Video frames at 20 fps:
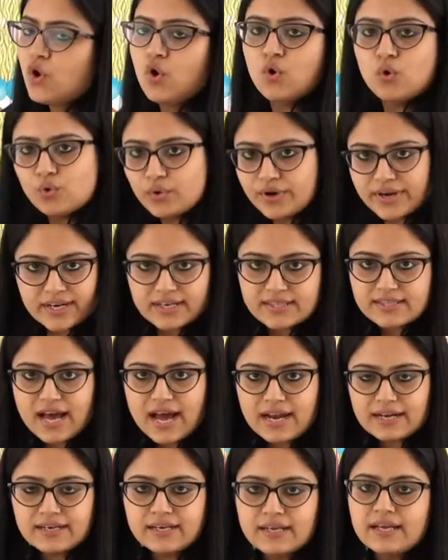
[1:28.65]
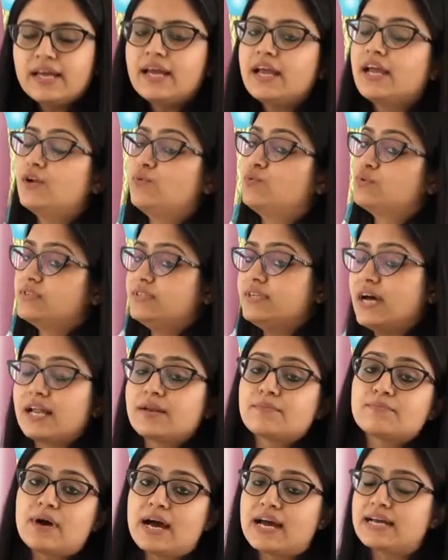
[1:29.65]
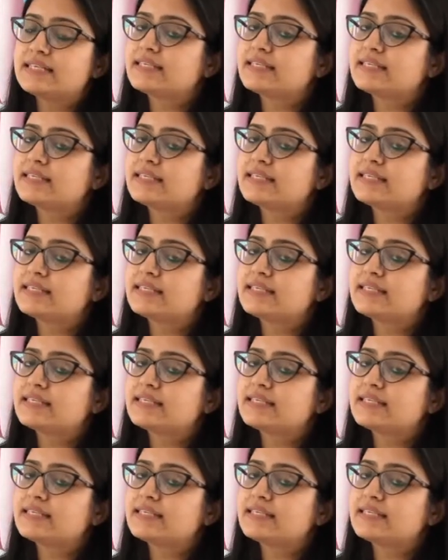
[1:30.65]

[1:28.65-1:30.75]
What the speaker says: Who did that? It was done by